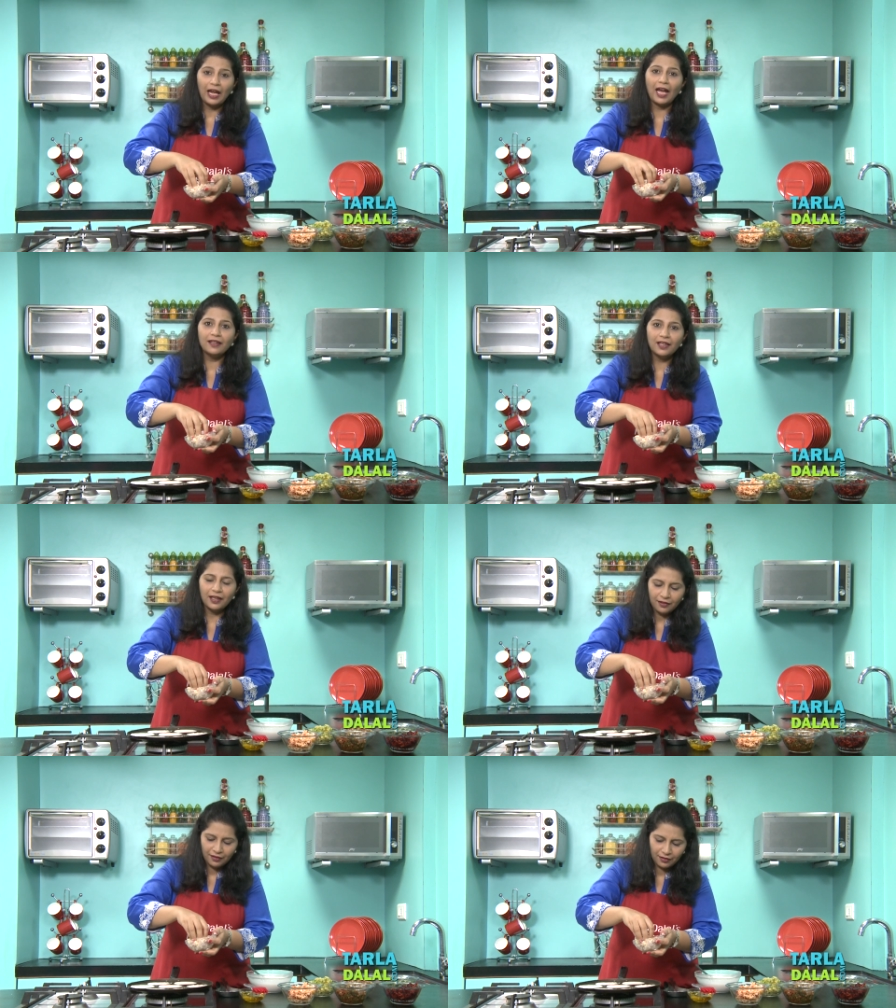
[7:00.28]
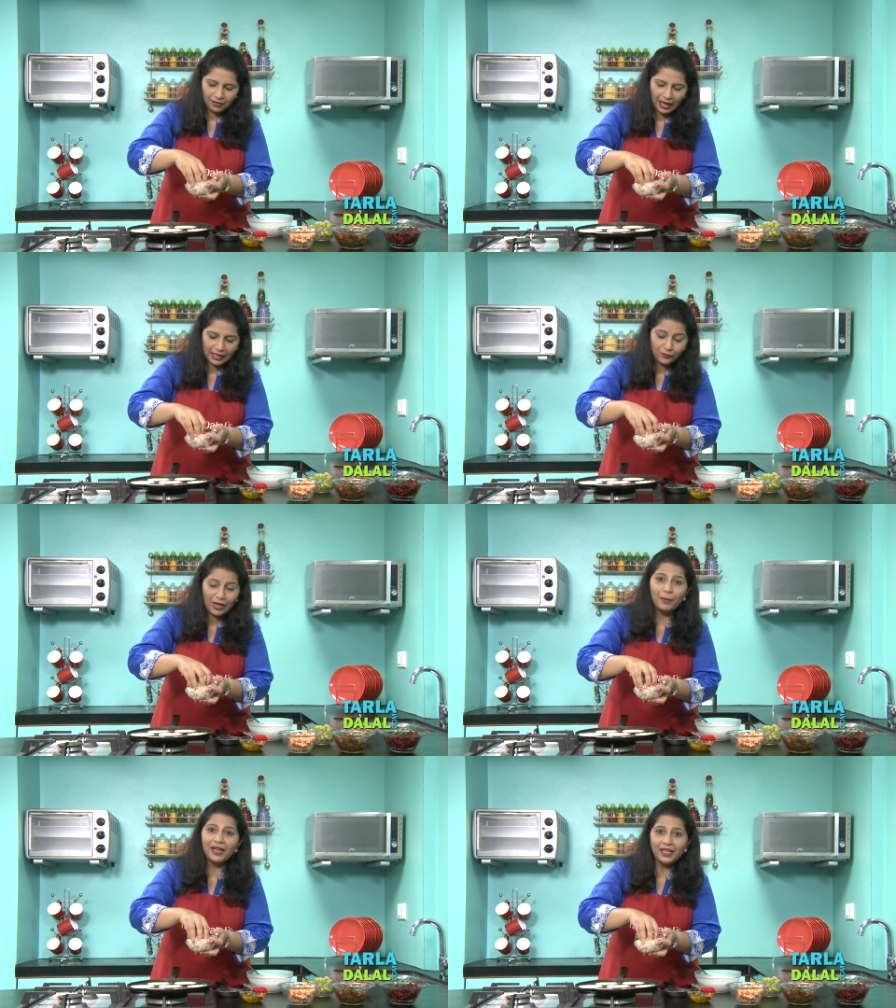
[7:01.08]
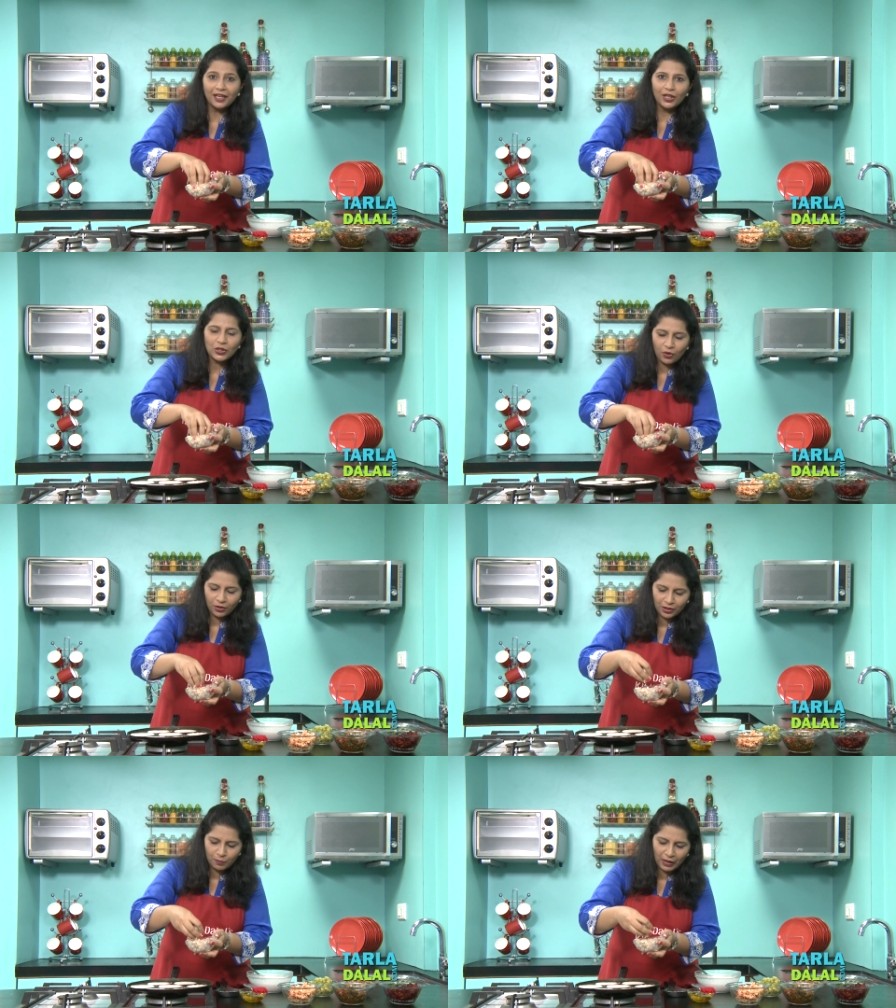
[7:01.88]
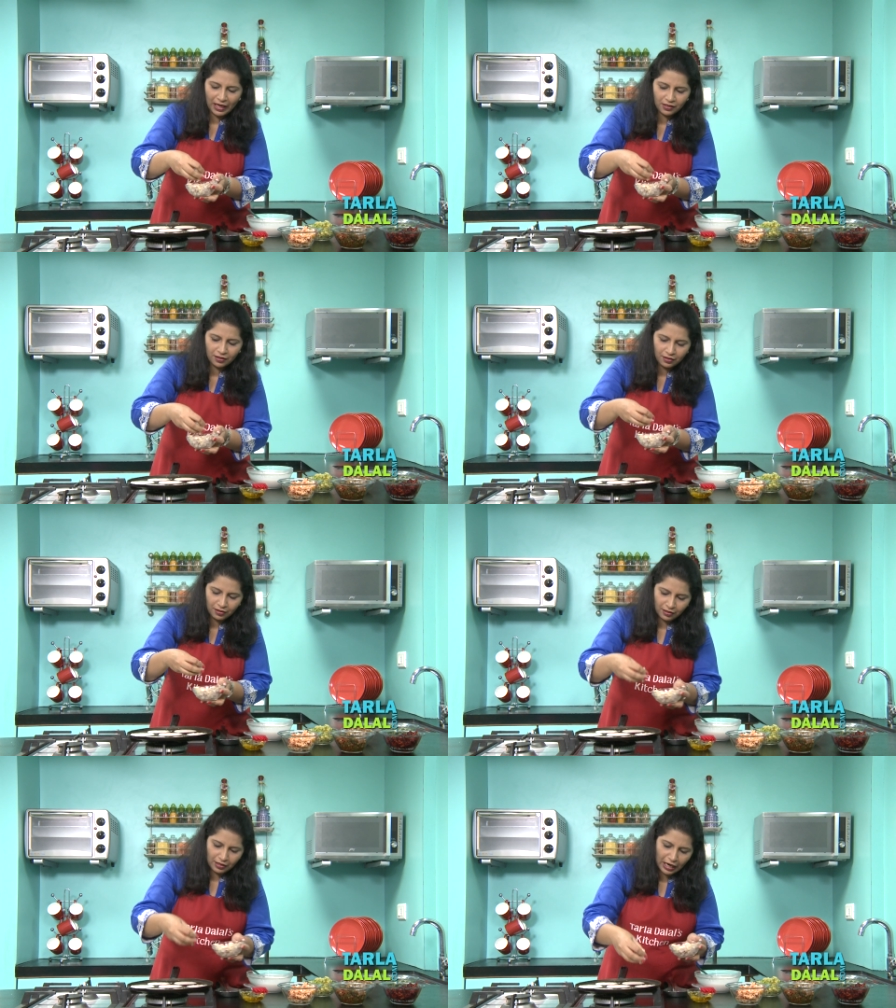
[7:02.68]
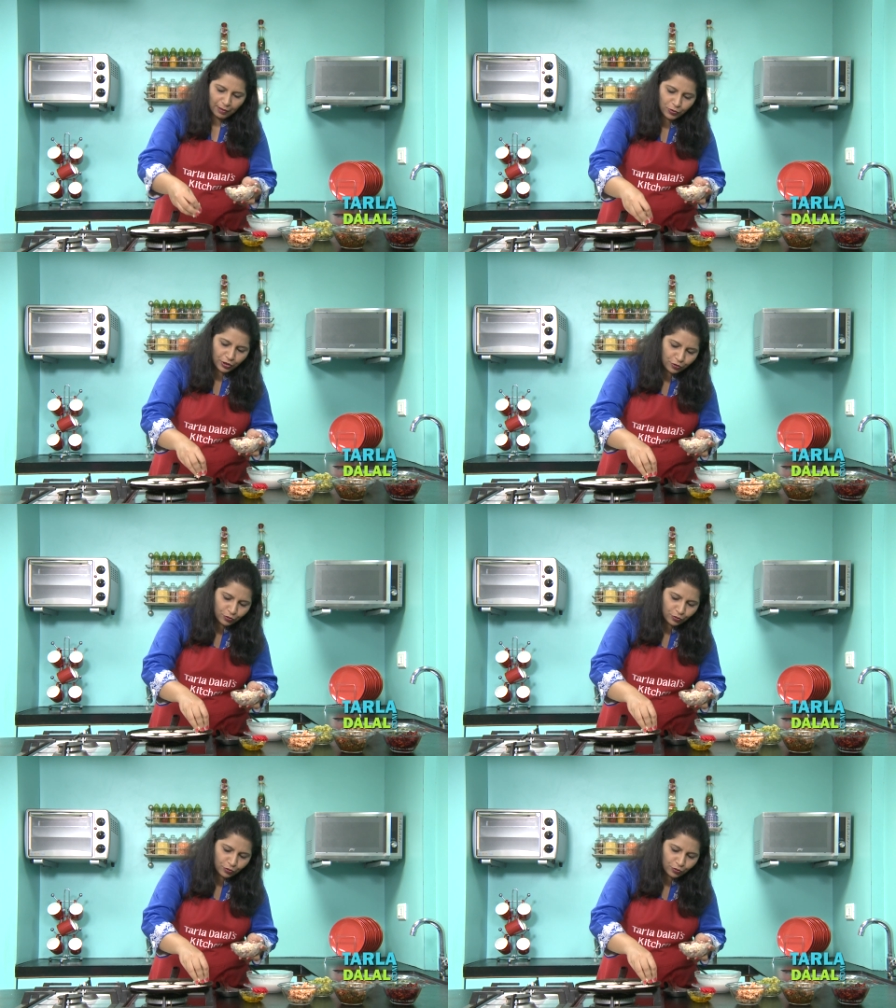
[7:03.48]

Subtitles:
And then, as we are making an assorted platter, I am going to